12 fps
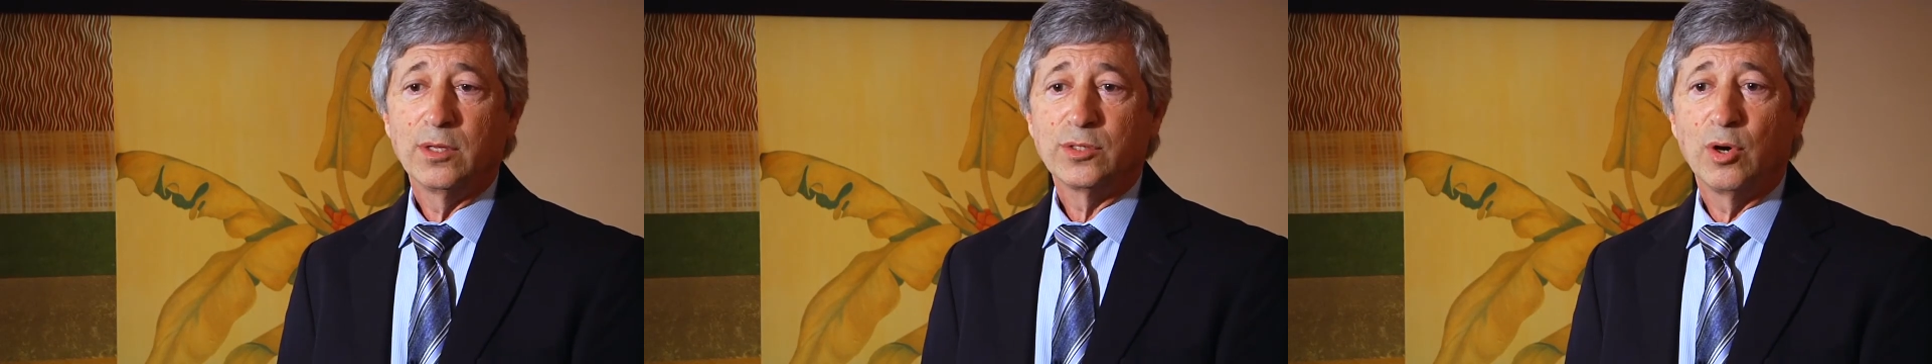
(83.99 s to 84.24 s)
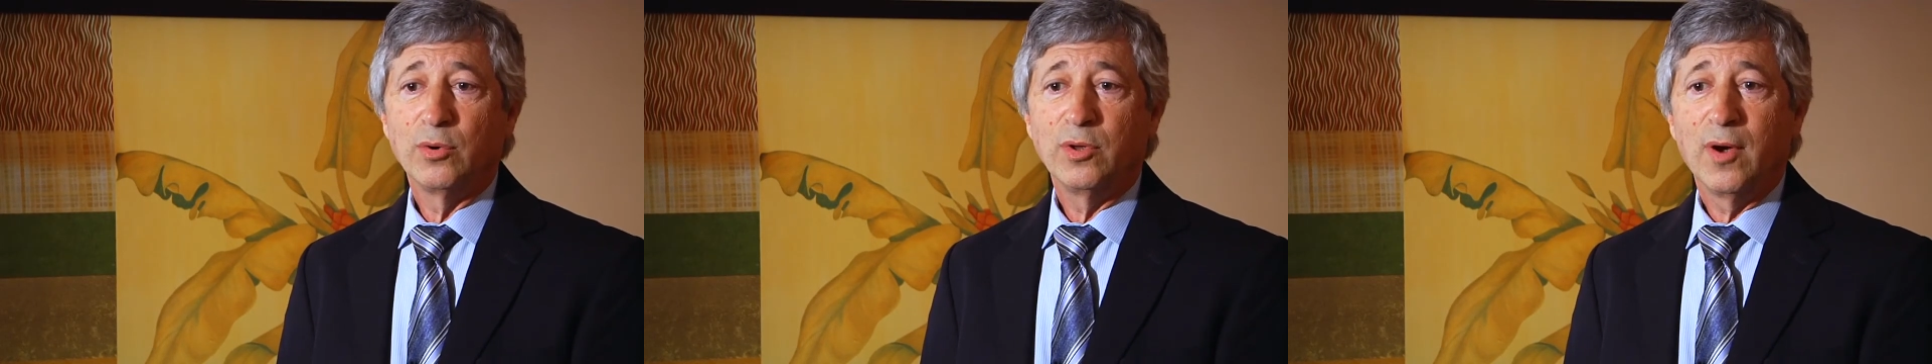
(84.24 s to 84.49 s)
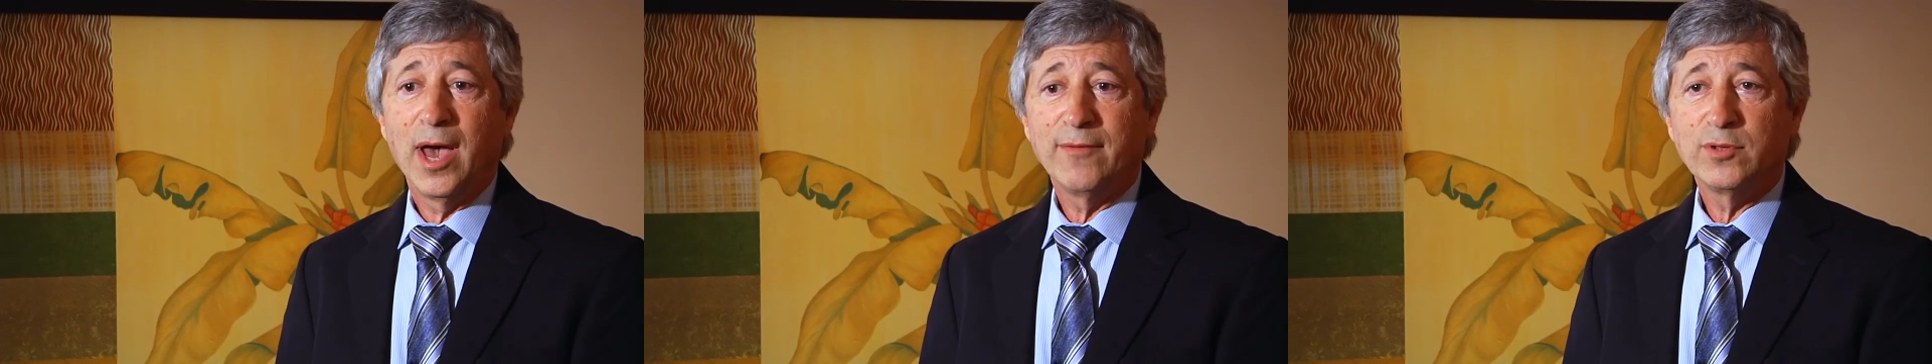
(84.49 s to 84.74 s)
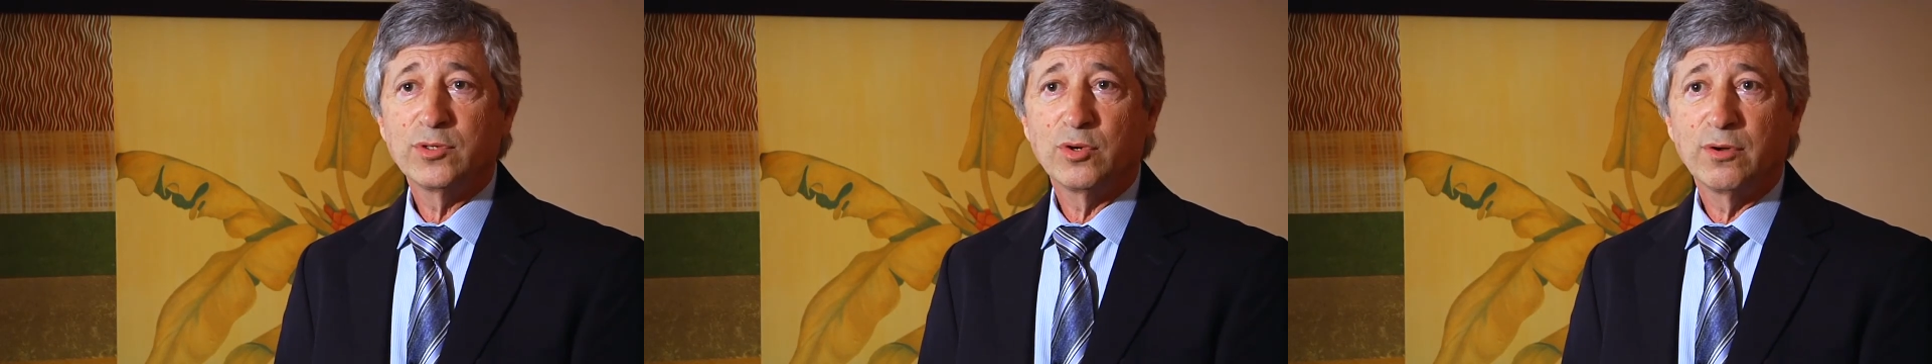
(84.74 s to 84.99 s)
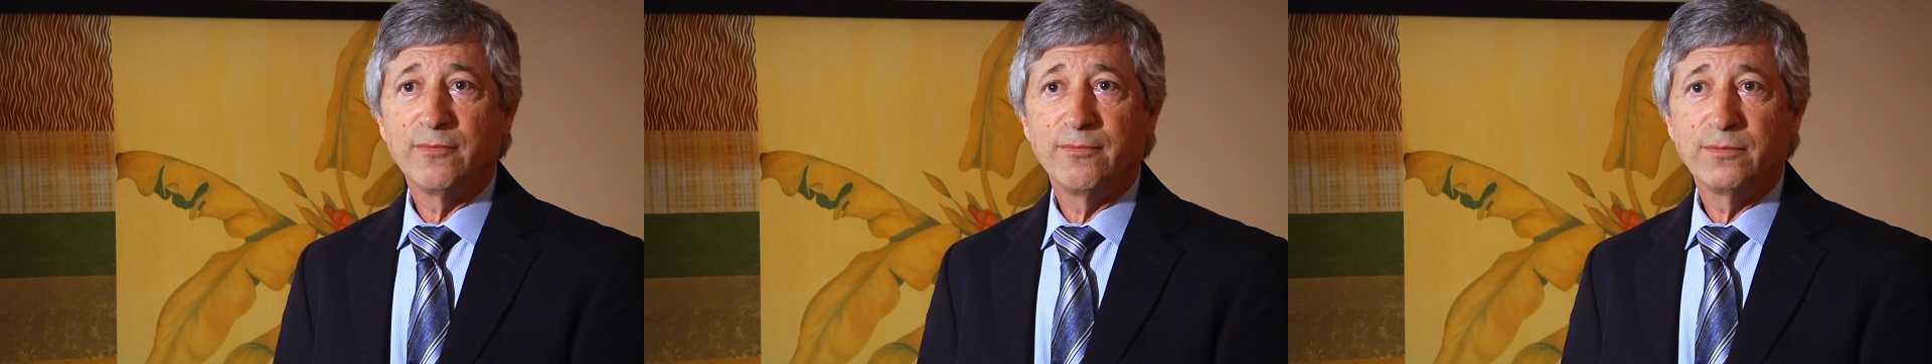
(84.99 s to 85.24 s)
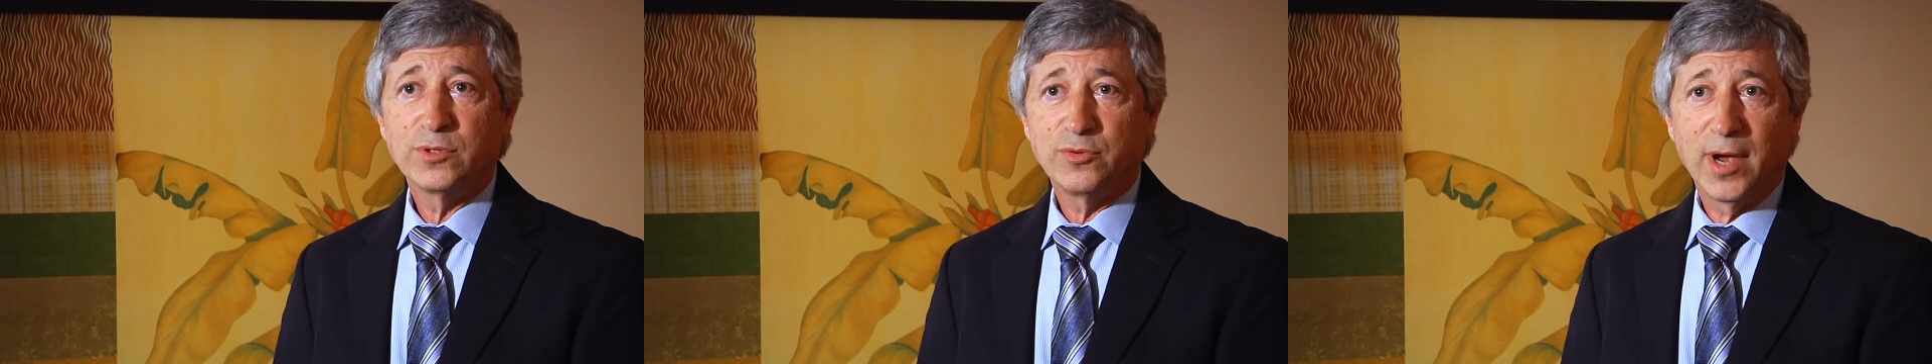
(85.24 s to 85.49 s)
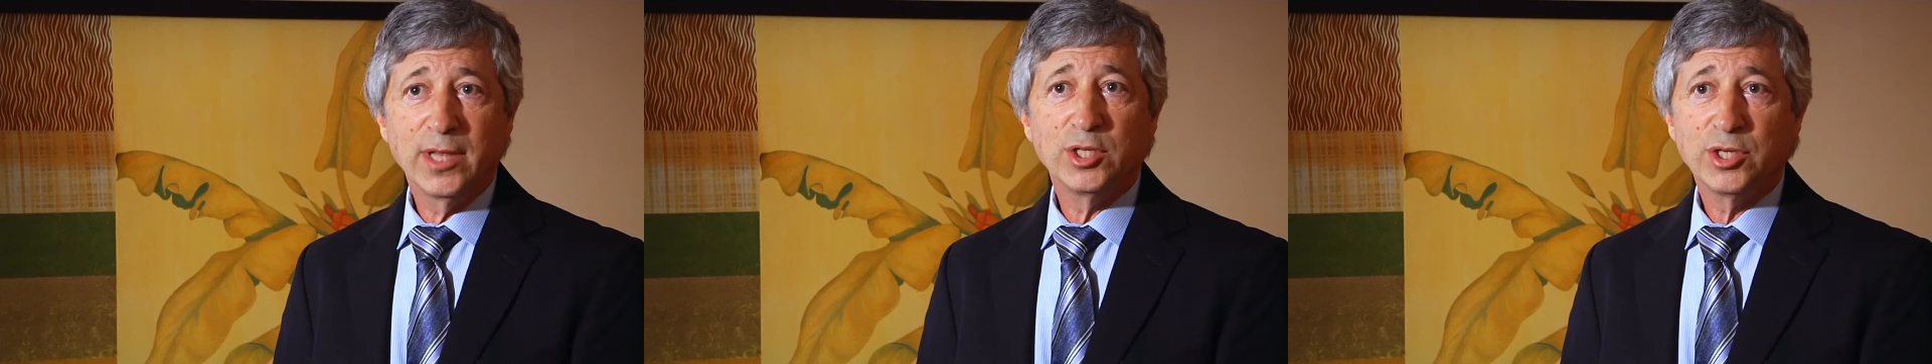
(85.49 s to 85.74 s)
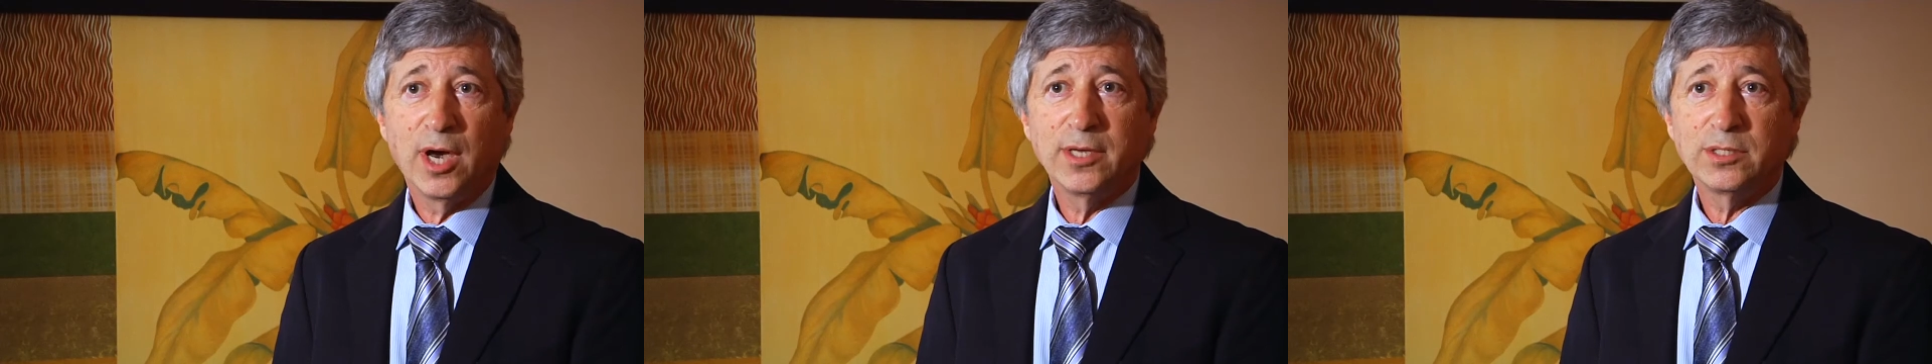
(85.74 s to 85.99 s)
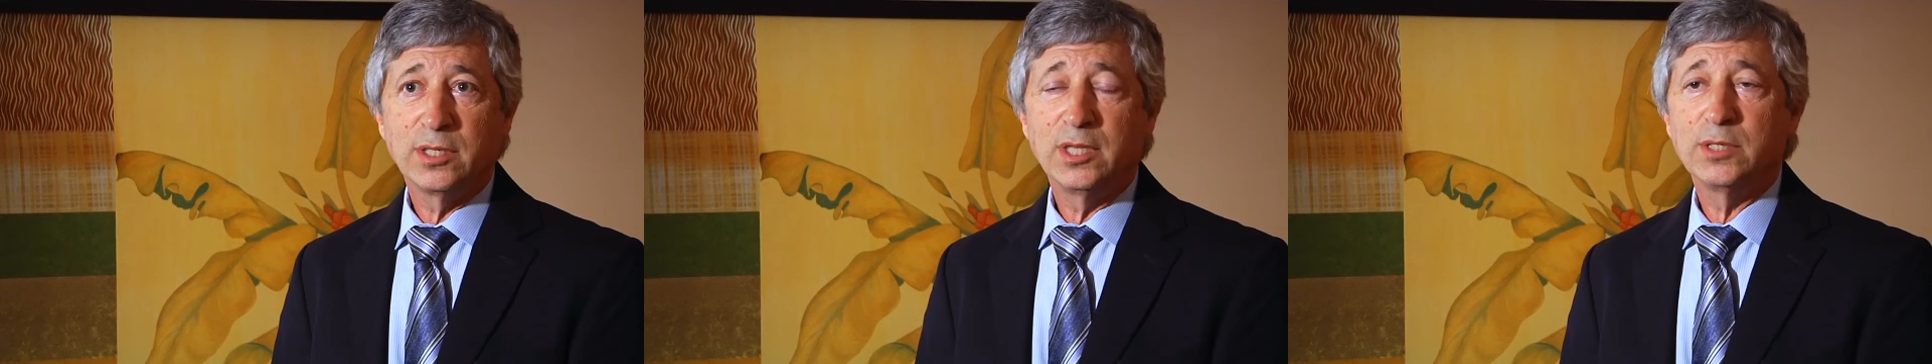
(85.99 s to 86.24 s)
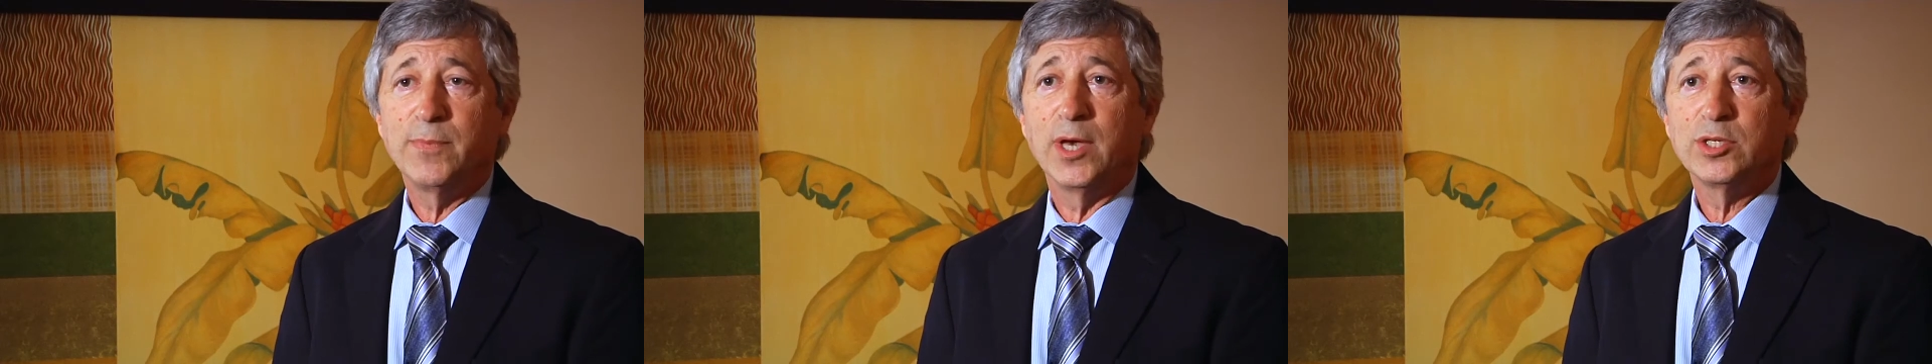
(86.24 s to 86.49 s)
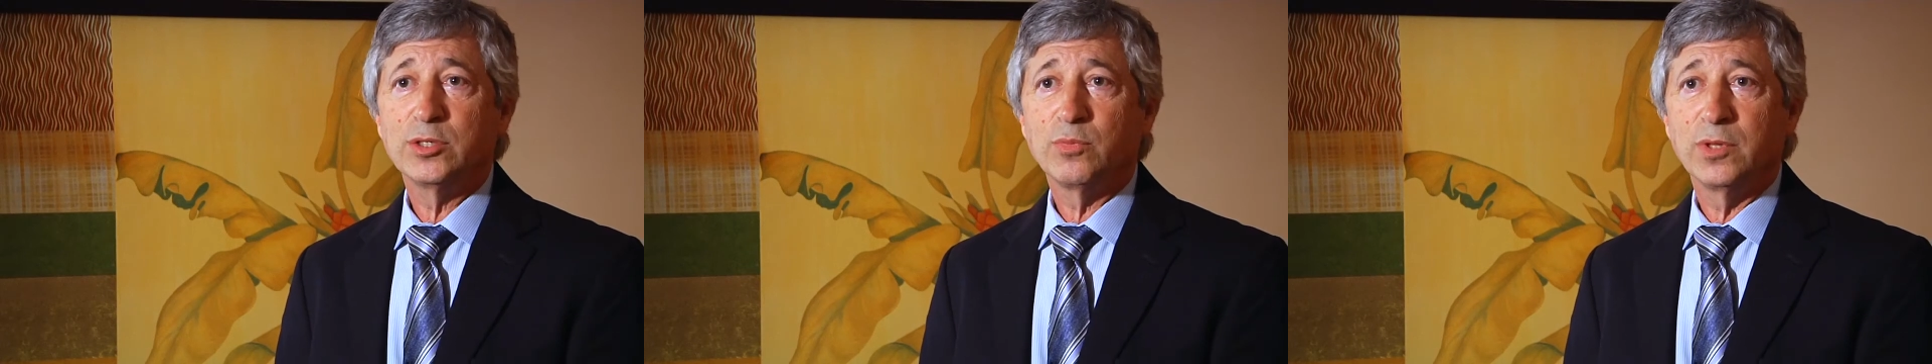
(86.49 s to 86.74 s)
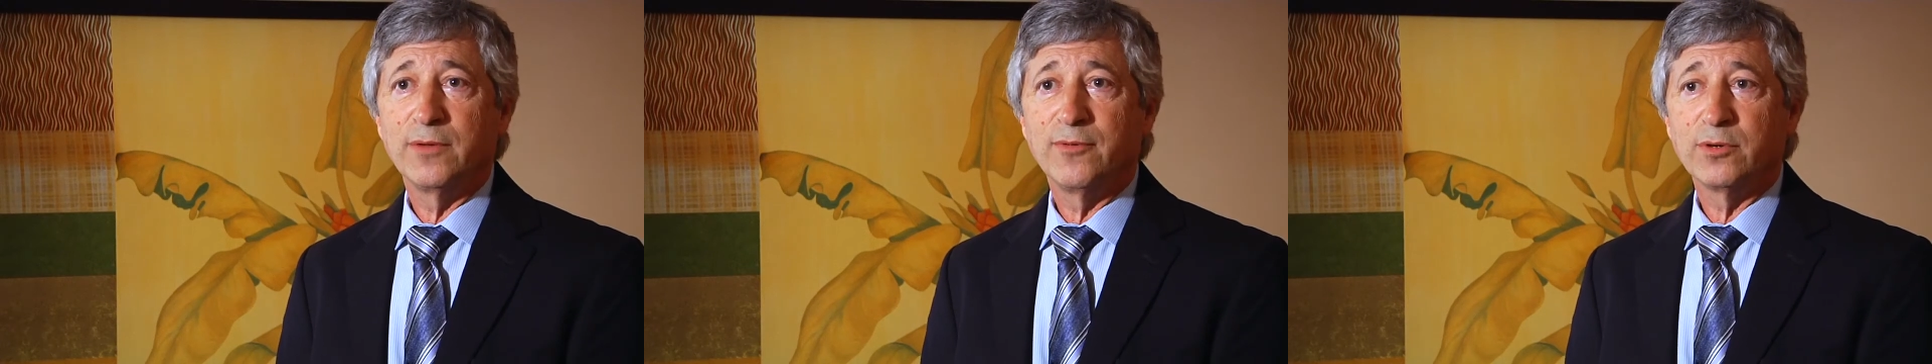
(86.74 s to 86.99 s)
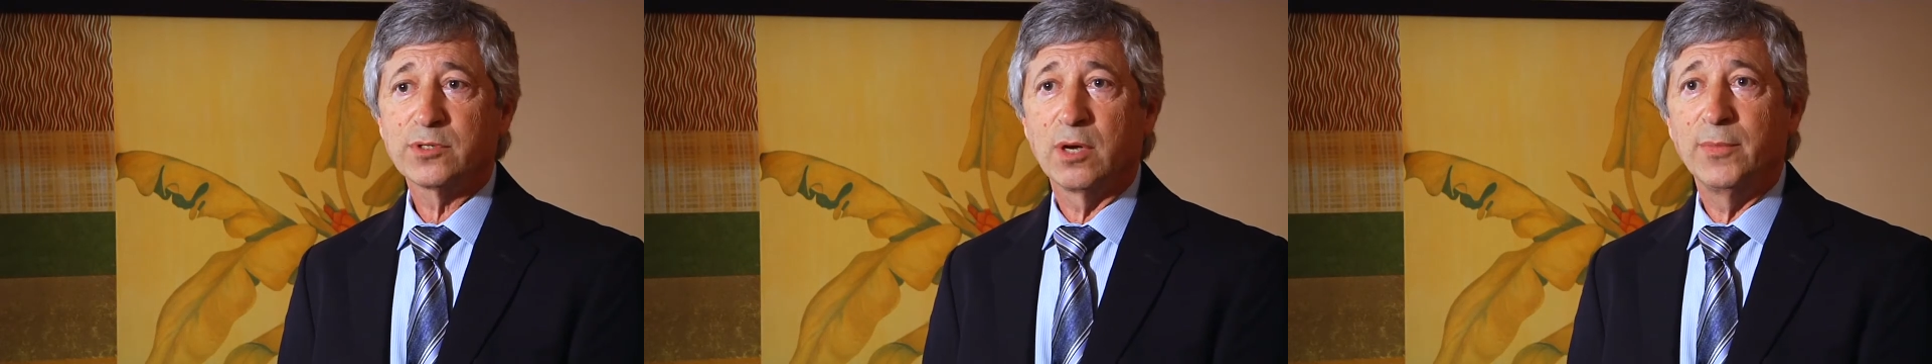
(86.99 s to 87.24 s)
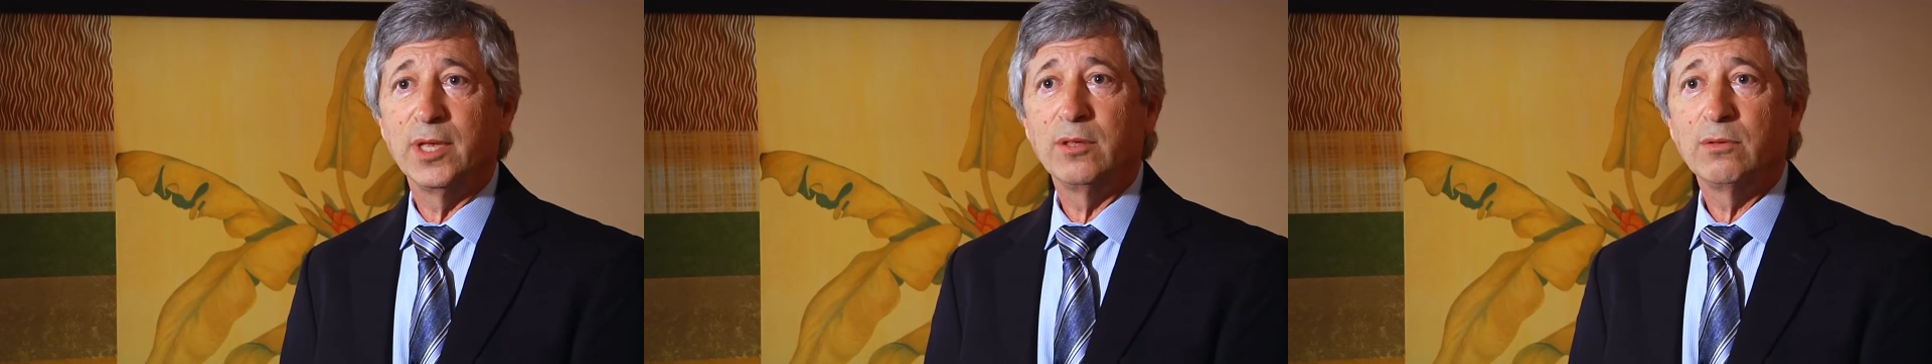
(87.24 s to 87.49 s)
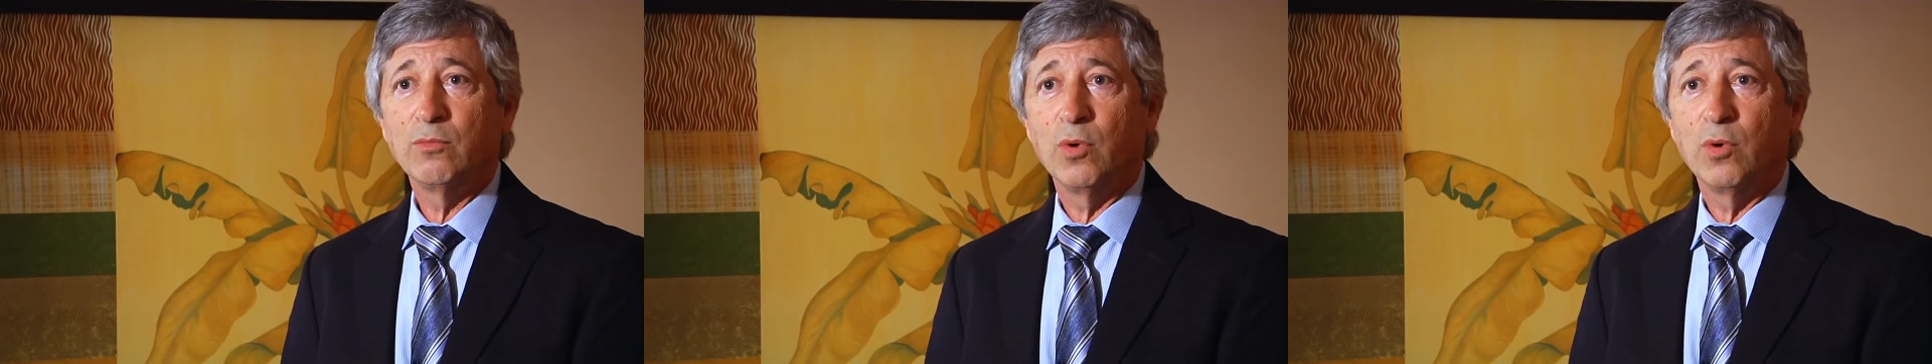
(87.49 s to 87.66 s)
So you have to sort of strategize in these patients when they first come in,